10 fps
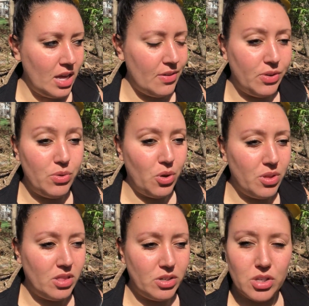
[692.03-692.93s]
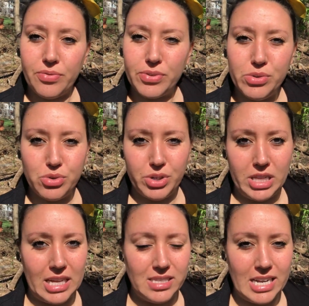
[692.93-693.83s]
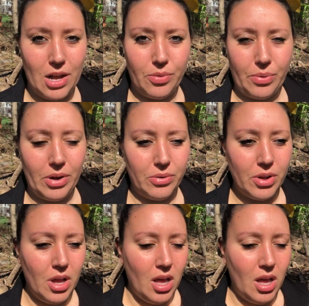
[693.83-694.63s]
if you know that there's a fruit tree that's down the road,